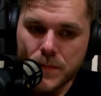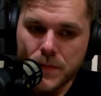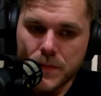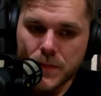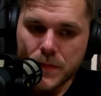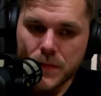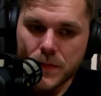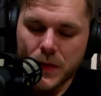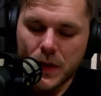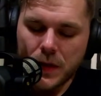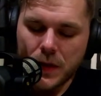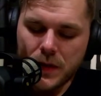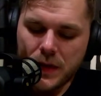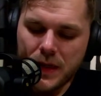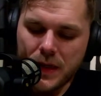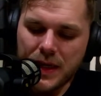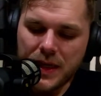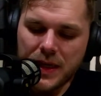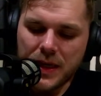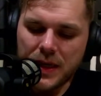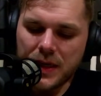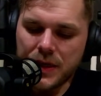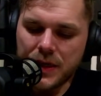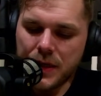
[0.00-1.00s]
Yeah,
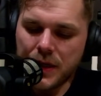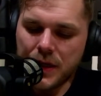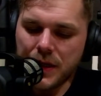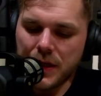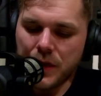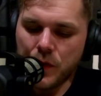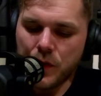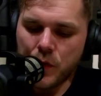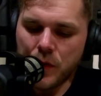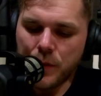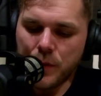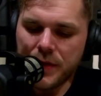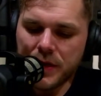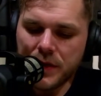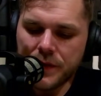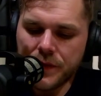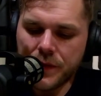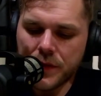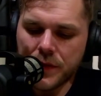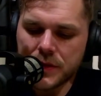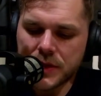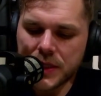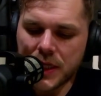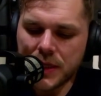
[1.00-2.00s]
it will be the
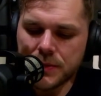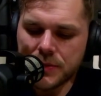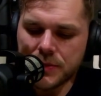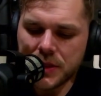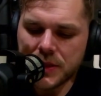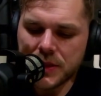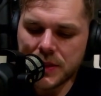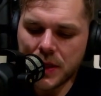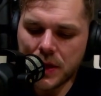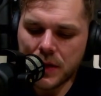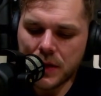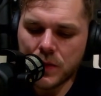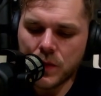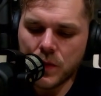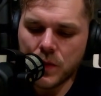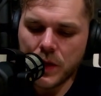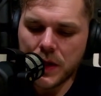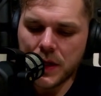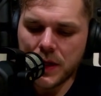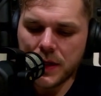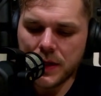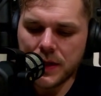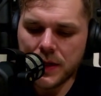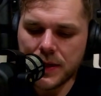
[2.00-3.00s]
first time she's cutting
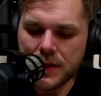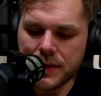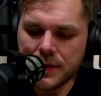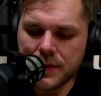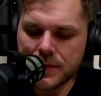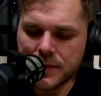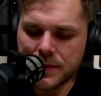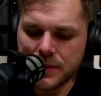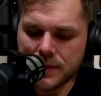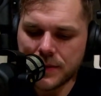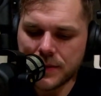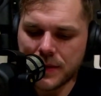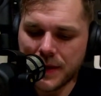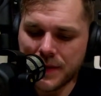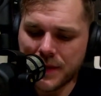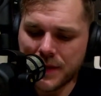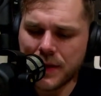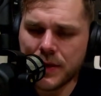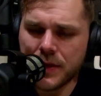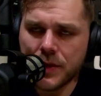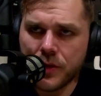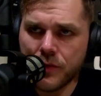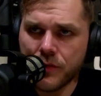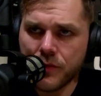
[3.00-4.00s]
weight in, I think,
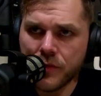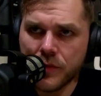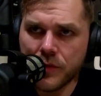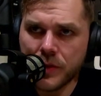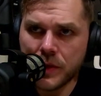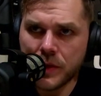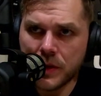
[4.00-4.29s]
over a year.